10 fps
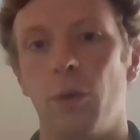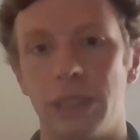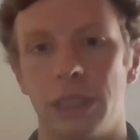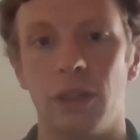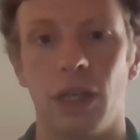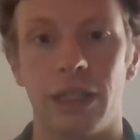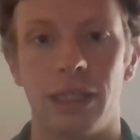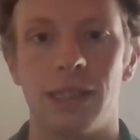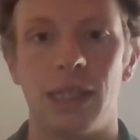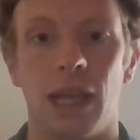with the
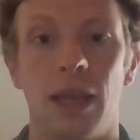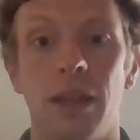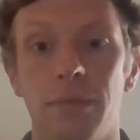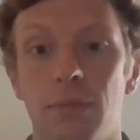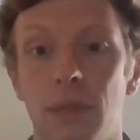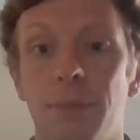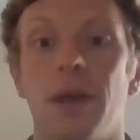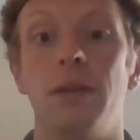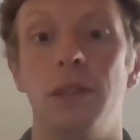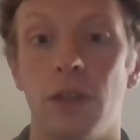United States.
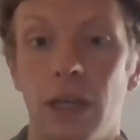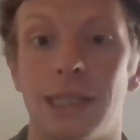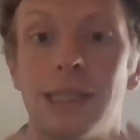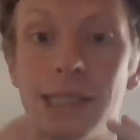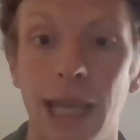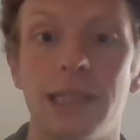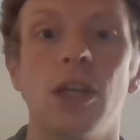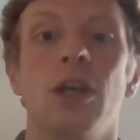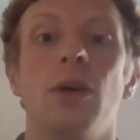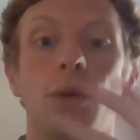The United
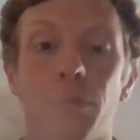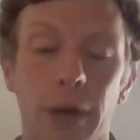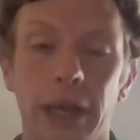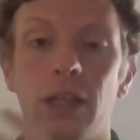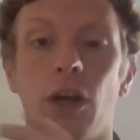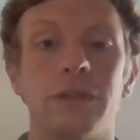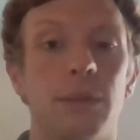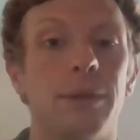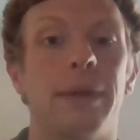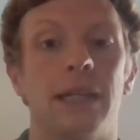States will break off
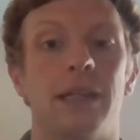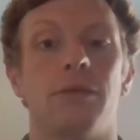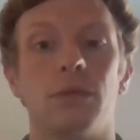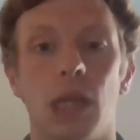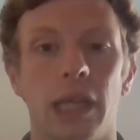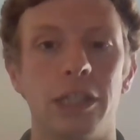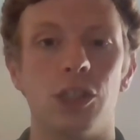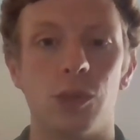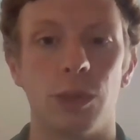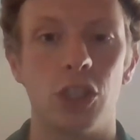diplomatic
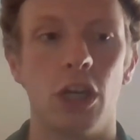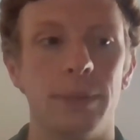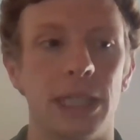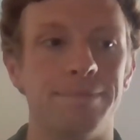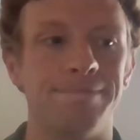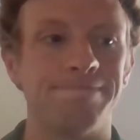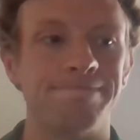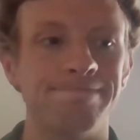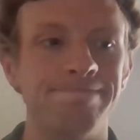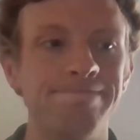relations with Germany.
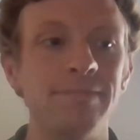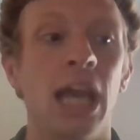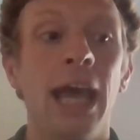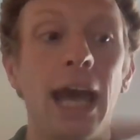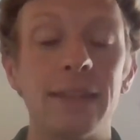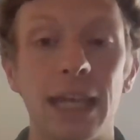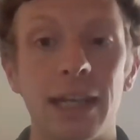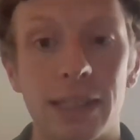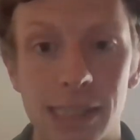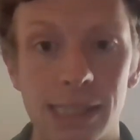And then
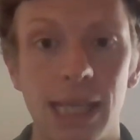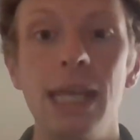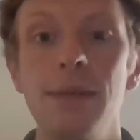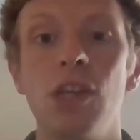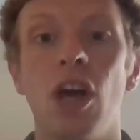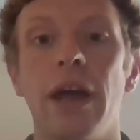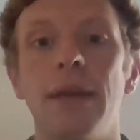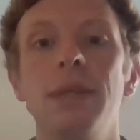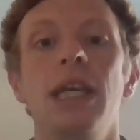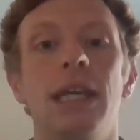at the same
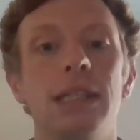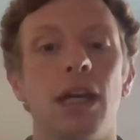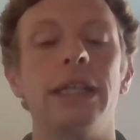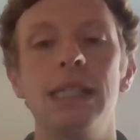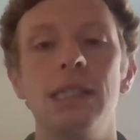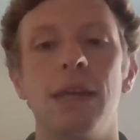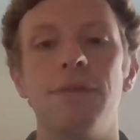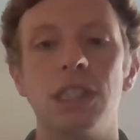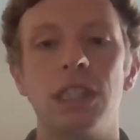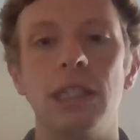time, in
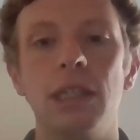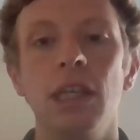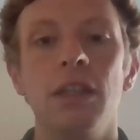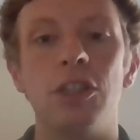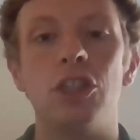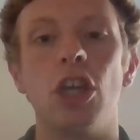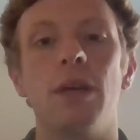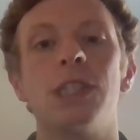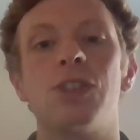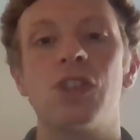1917, the
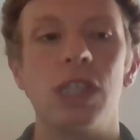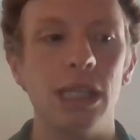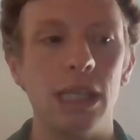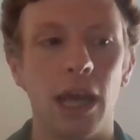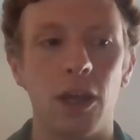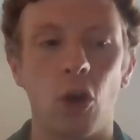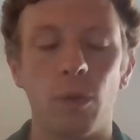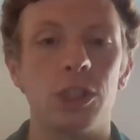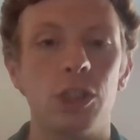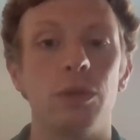Germans see an
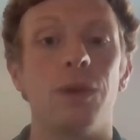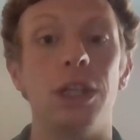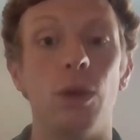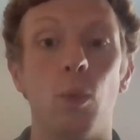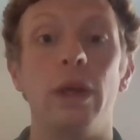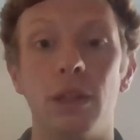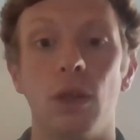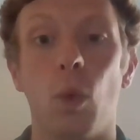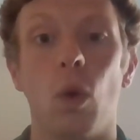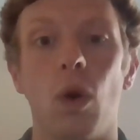opportunity to win
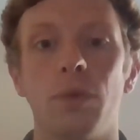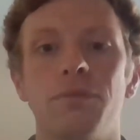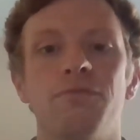the war.